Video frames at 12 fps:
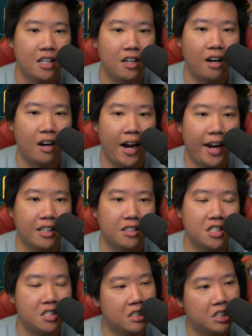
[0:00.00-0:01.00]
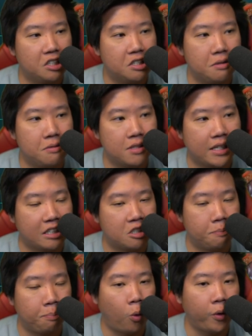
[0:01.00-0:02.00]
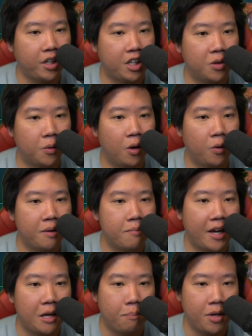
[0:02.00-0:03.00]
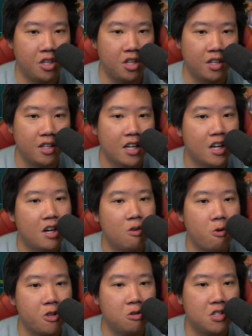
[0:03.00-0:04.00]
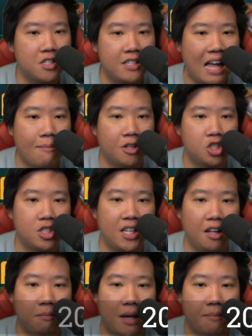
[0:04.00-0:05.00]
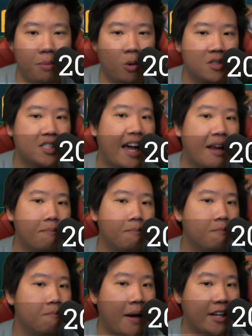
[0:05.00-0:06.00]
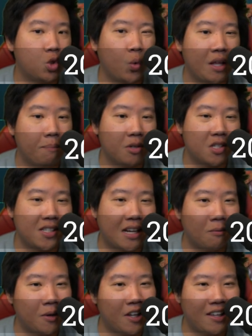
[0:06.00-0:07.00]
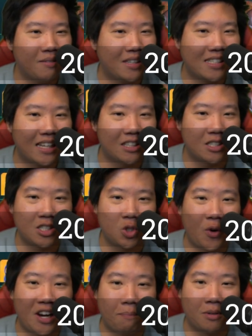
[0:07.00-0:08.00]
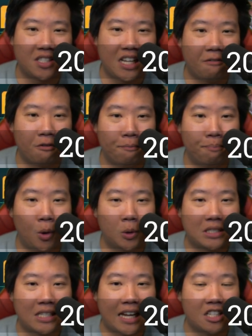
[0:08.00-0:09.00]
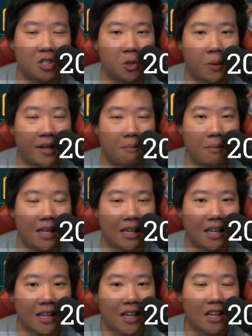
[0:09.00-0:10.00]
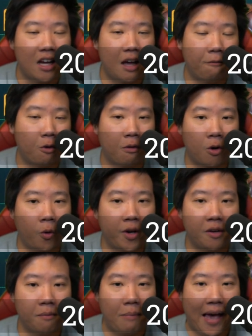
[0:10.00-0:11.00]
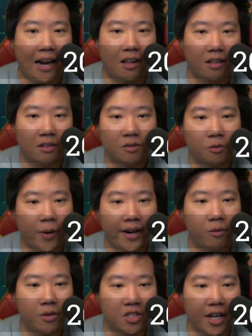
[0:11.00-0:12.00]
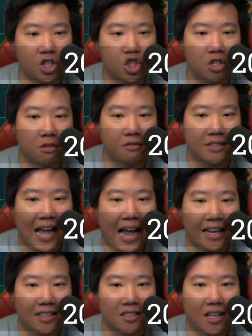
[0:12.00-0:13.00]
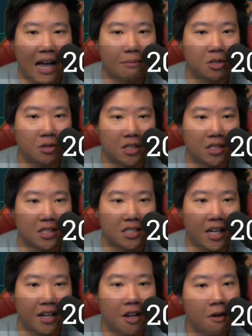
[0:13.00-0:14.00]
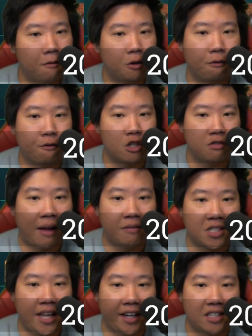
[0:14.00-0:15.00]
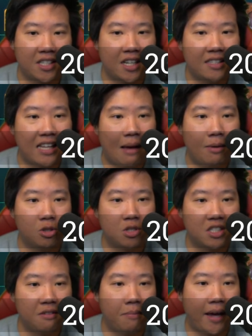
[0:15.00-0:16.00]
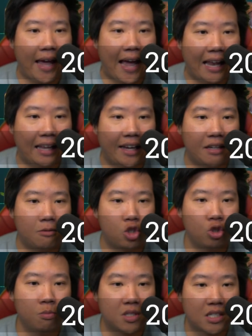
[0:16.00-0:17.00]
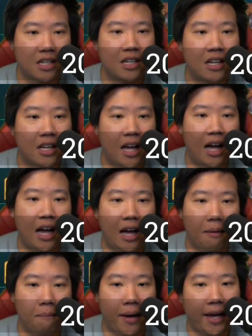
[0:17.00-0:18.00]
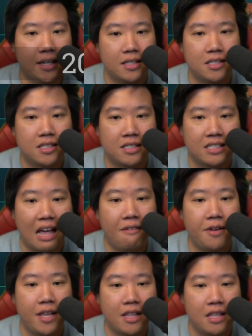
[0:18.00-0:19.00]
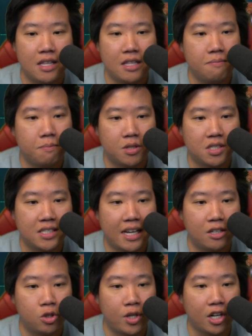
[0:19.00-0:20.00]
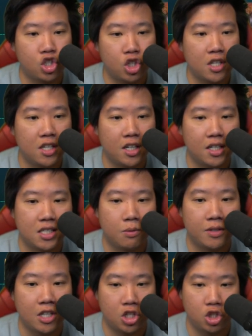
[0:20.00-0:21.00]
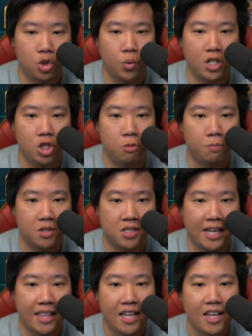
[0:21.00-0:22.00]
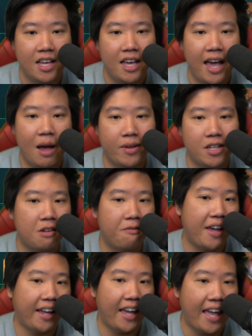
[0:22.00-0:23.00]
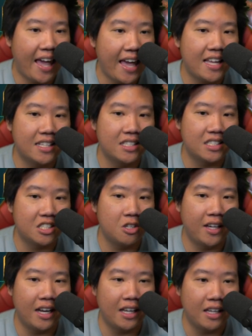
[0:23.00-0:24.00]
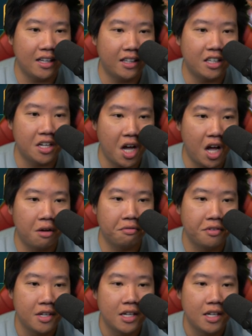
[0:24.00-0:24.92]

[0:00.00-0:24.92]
All right, this is a good like support hero in my opinion. Reduces damage dealt by both sides by 20%. Well, I mean, it's like 20% for both sides, you and me, if we're going on battle, right? Reduction of that, absolutely insane for the first 5 seconds. And then damage received by allied troops by 7% reduction in here. It's a reduction, 22%. And when this effect ends, you get a healing of